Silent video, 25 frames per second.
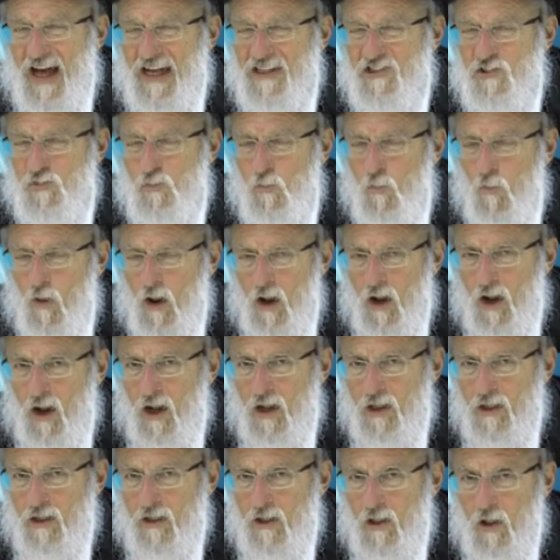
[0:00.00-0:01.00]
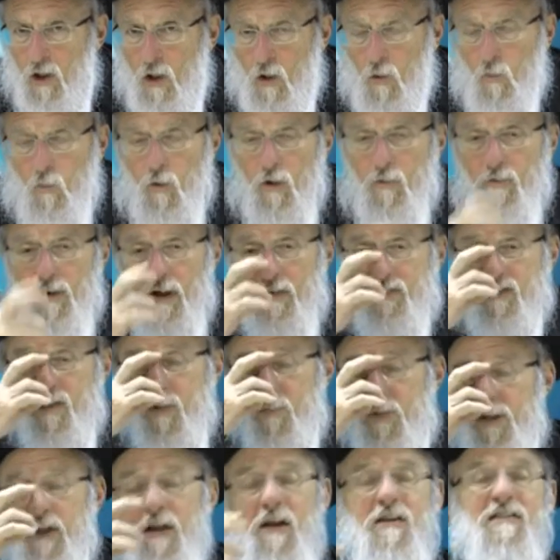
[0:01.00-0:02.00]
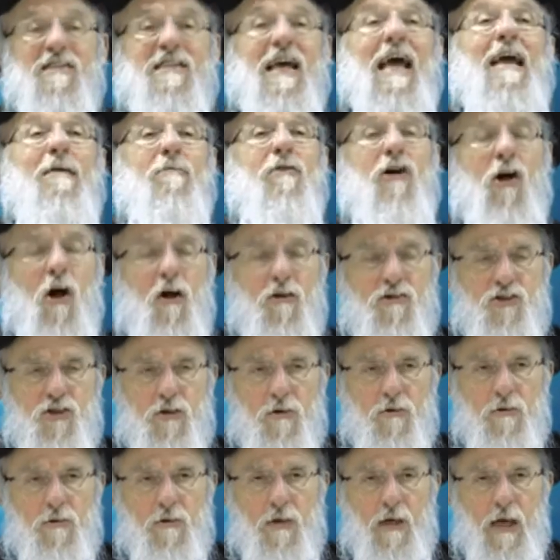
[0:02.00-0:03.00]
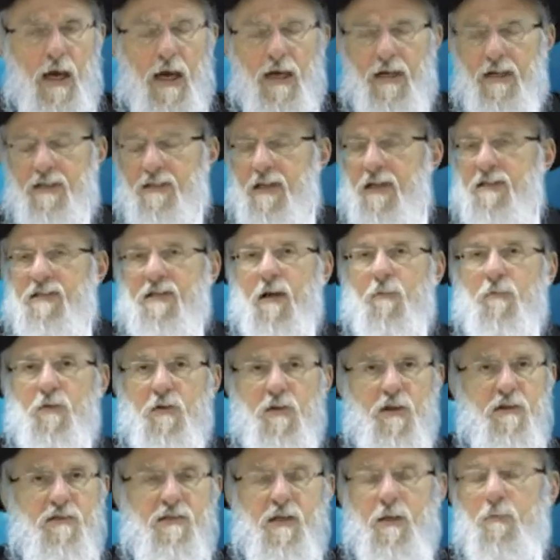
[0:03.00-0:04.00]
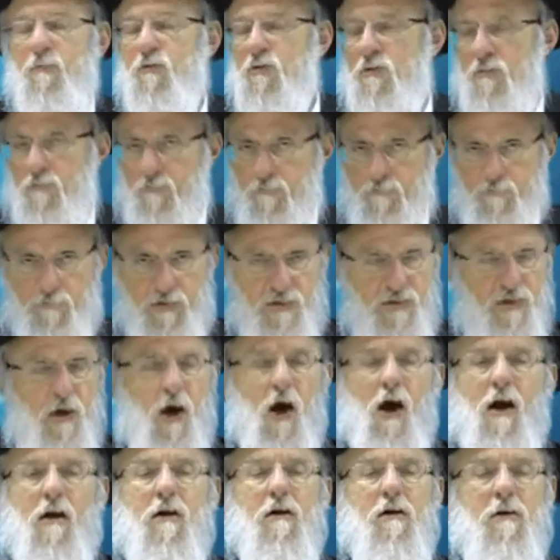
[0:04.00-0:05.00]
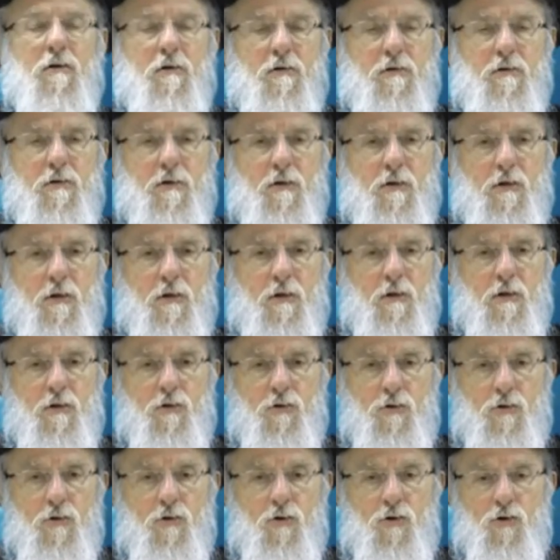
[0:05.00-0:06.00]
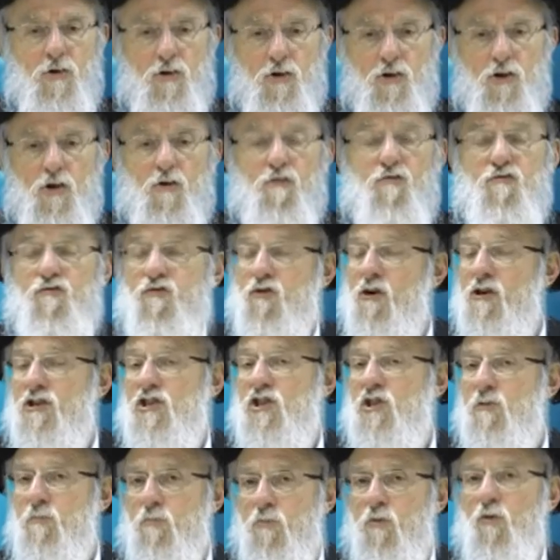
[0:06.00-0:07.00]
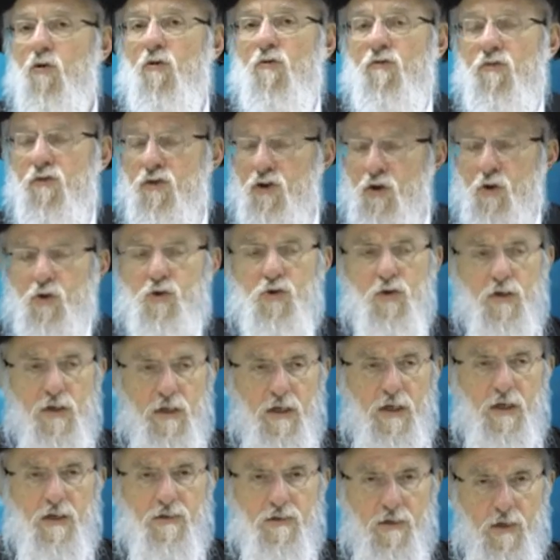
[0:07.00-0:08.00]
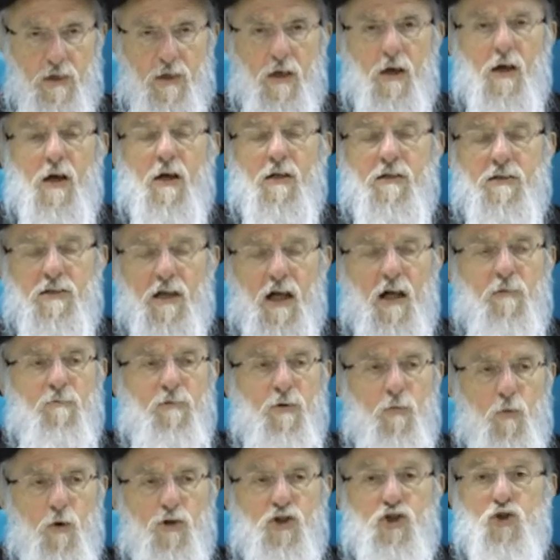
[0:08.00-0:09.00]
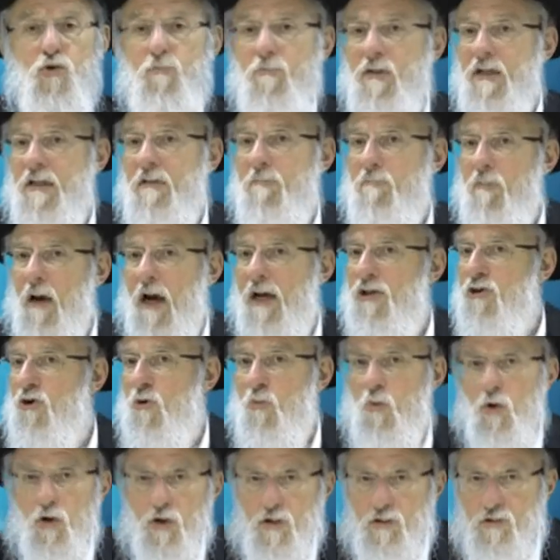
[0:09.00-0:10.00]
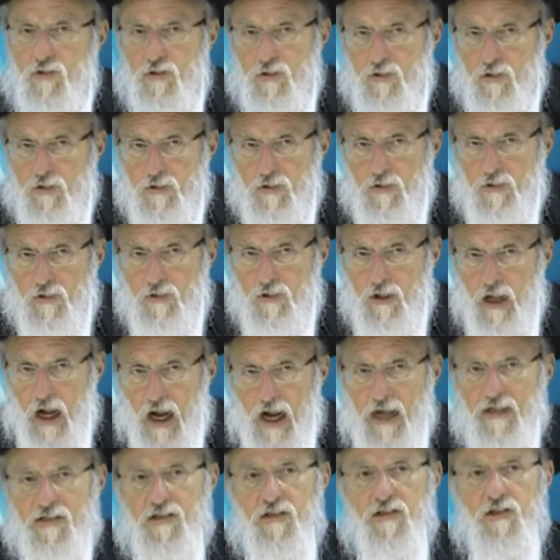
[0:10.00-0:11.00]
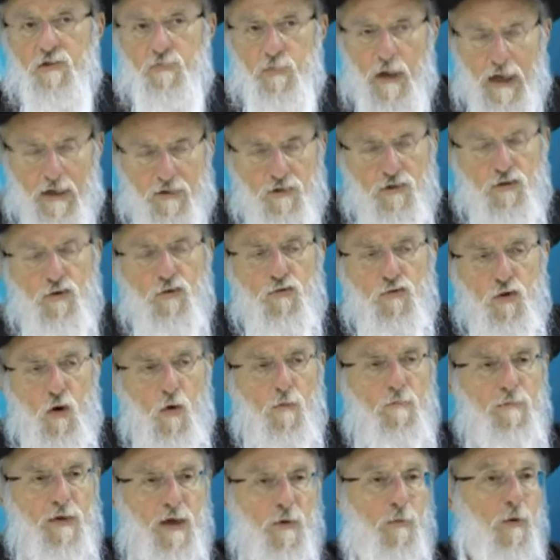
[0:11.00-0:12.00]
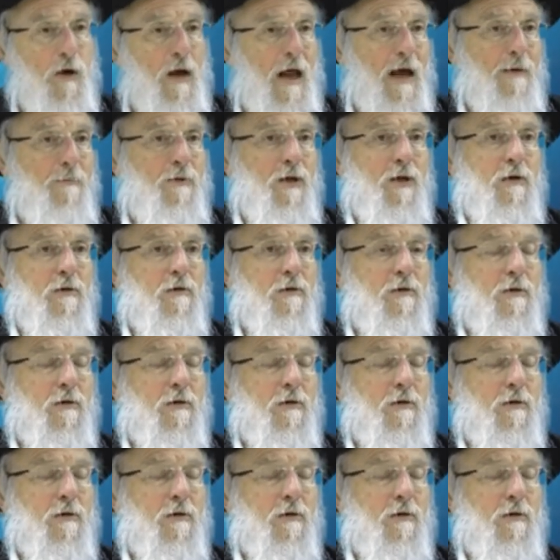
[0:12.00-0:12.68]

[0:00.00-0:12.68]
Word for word: that's why when we have somebody in the same culture and he says something that seems bizarre, the first move usually is tell me what you mean by your words. I suspect you don't mean what I mean.